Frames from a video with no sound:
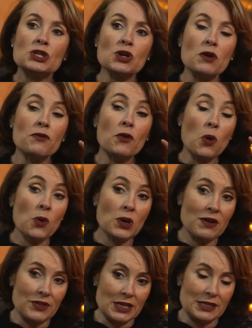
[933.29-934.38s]
So for
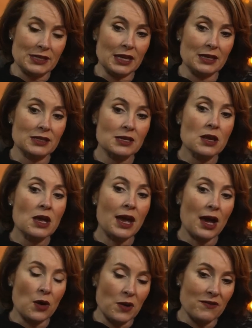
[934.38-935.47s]
all of these things,
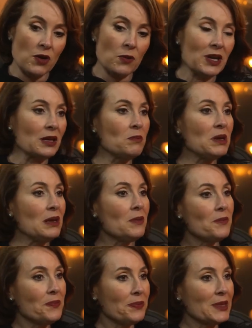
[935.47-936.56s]
however, we can be